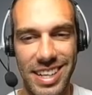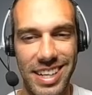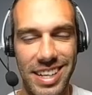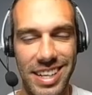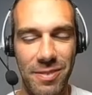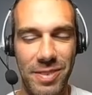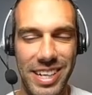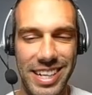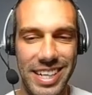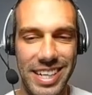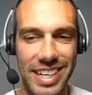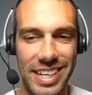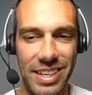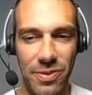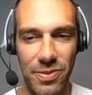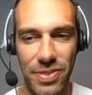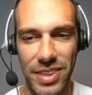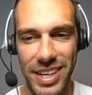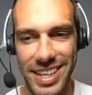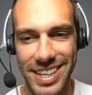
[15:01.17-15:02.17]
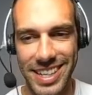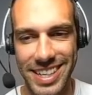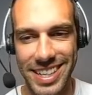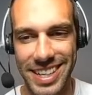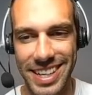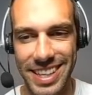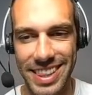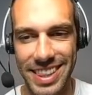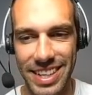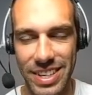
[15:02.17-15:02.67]
there? And I'm like, I don't think
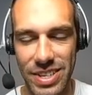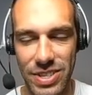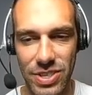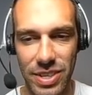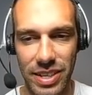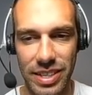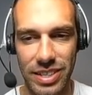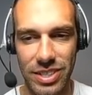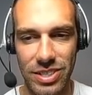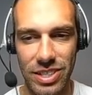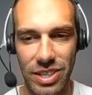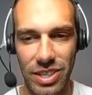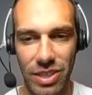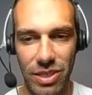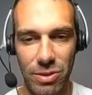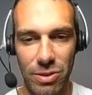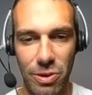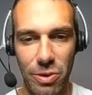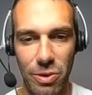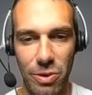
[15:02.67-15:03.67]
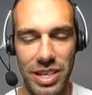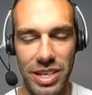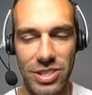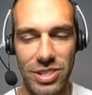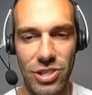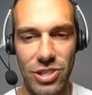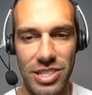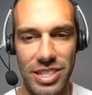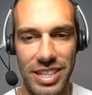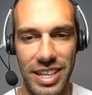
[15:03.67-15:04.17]
I can get there. So I'm just going to throw
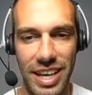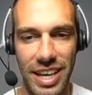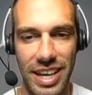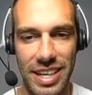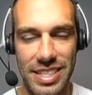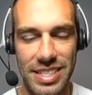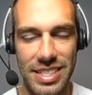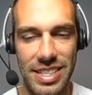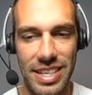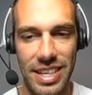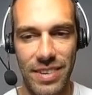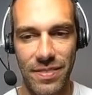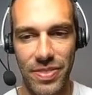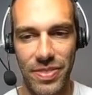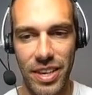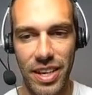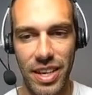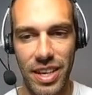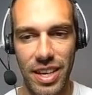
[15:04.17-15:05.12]
this just in case.